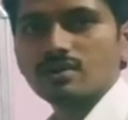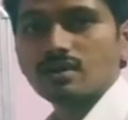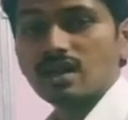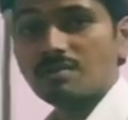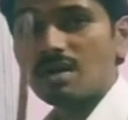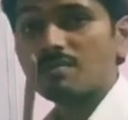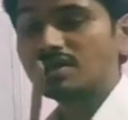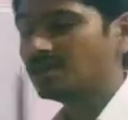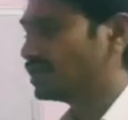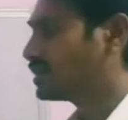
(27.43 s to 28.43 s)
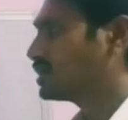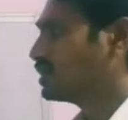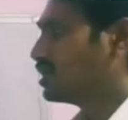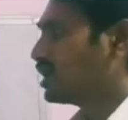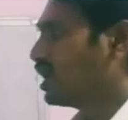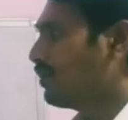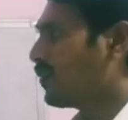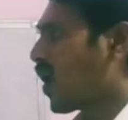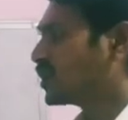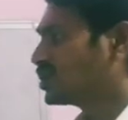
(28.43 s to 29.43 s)
Remember this. A
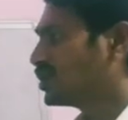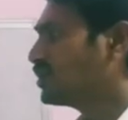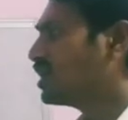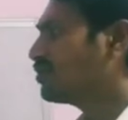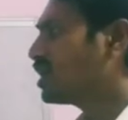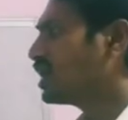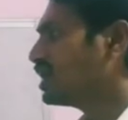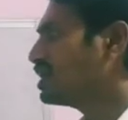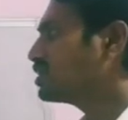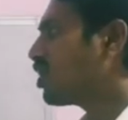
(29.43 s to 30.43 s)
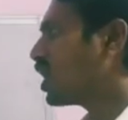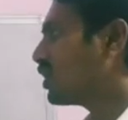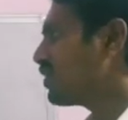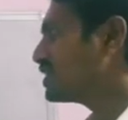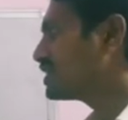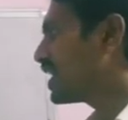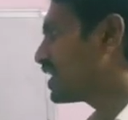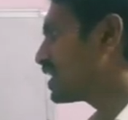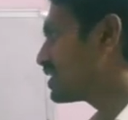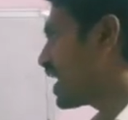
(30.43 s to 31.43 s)
positive number is always
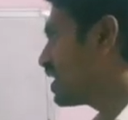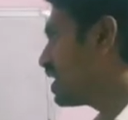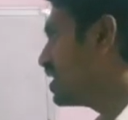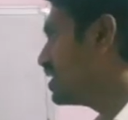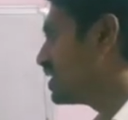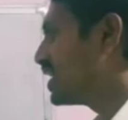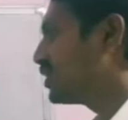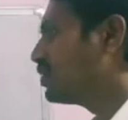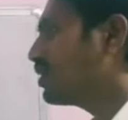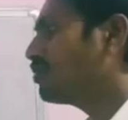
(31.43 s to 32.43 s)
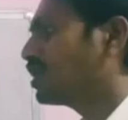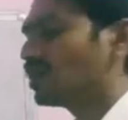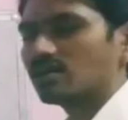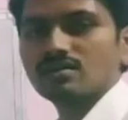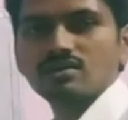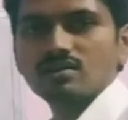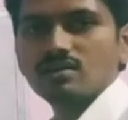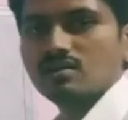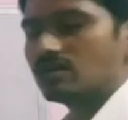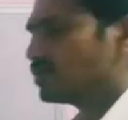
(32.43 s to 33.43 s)
greater than a negative number.
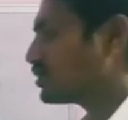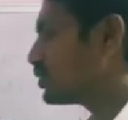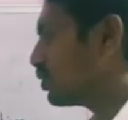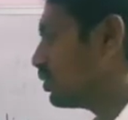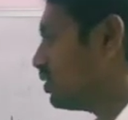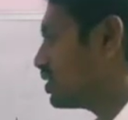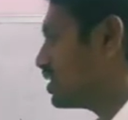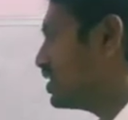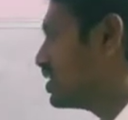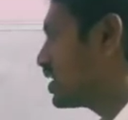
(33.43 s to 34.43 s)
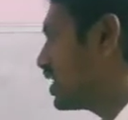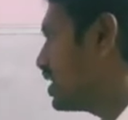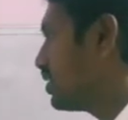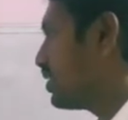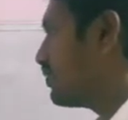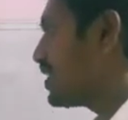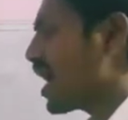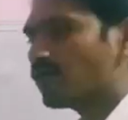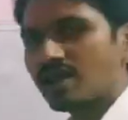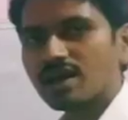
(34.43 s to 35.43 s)
So here we
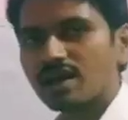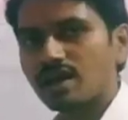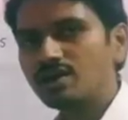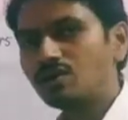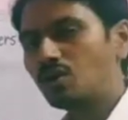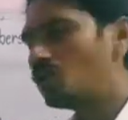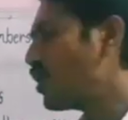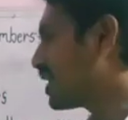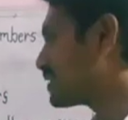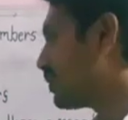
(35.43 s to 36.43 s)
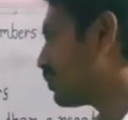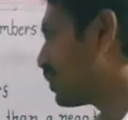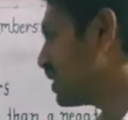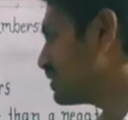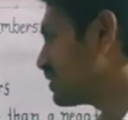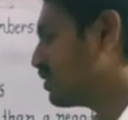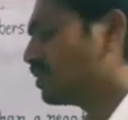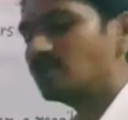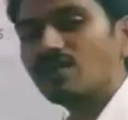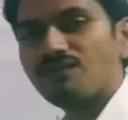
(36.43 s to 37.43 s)
have taken two examples.
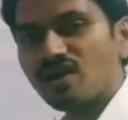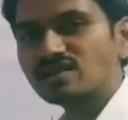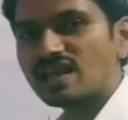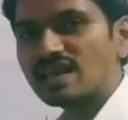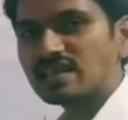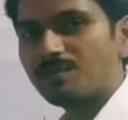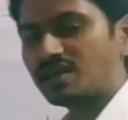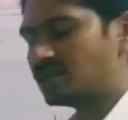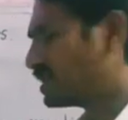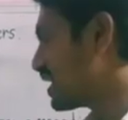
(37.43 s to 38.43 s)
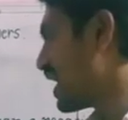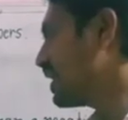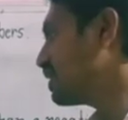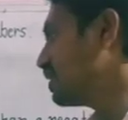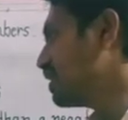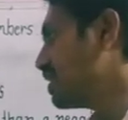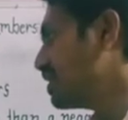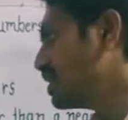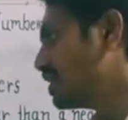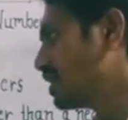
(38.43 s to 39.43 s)
The first example is that
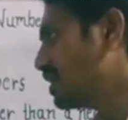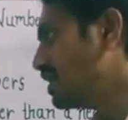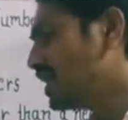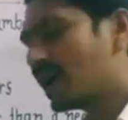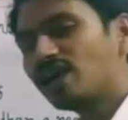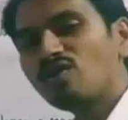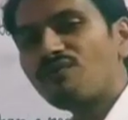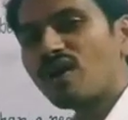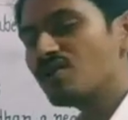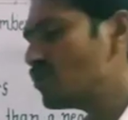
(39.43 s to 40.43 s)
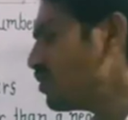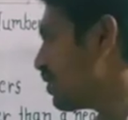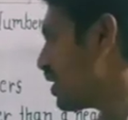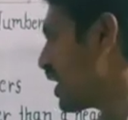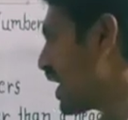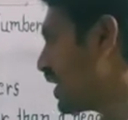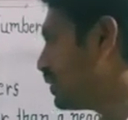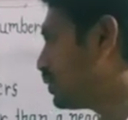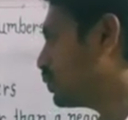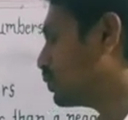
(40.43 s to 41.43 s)
-5
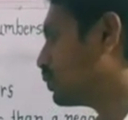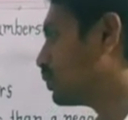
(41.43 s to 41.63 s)
and 2.